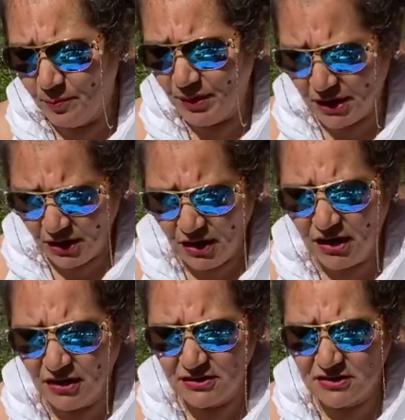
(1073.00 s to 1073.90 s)

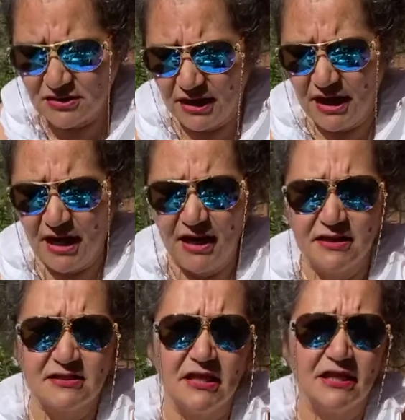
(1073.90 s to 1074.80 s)
because it
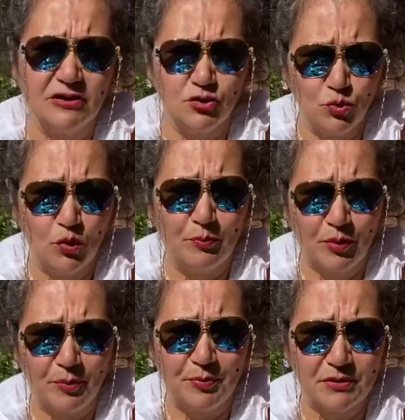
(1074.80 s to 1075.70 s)
has like a dual
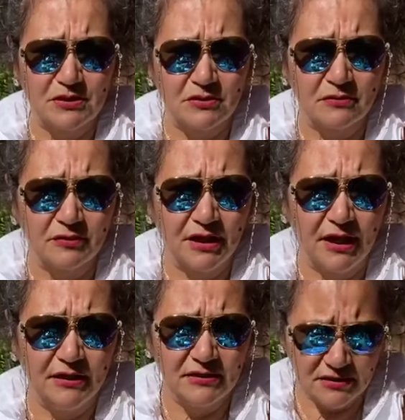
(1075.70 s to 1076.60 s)
purpose,
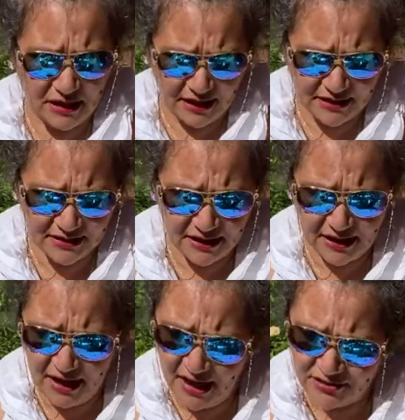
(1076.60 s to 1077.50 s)
okay? Like I say,
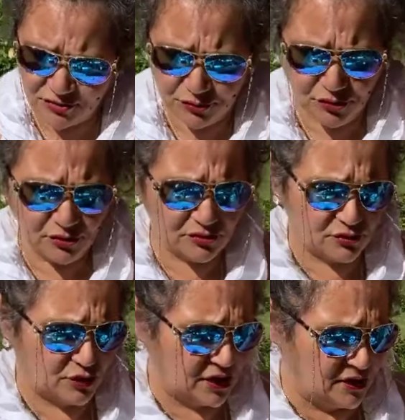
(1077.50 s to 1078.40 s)
casseroles,
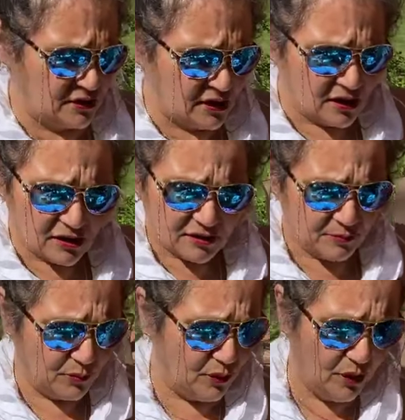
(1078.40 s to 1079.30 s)
you can
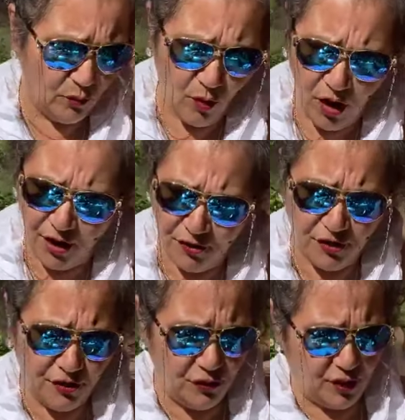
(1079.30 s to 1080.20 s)
boil
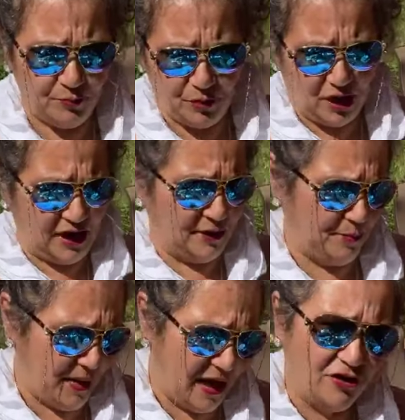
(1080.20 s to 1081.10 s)
water, you can put another
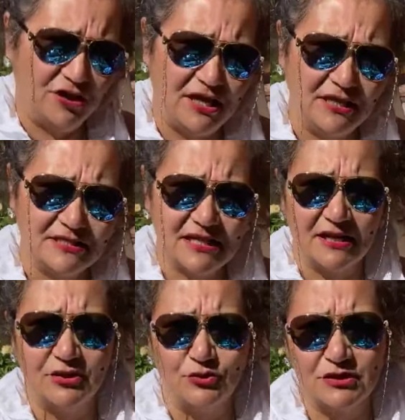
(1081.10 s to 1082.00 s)
pan on the inside
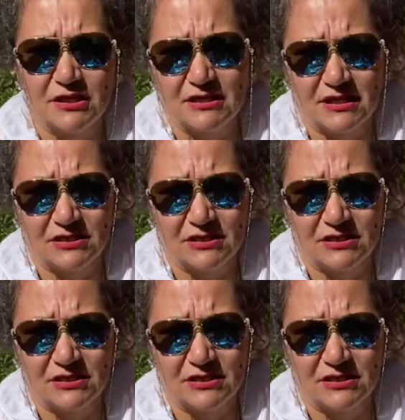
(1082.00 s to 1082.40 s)
and use it as a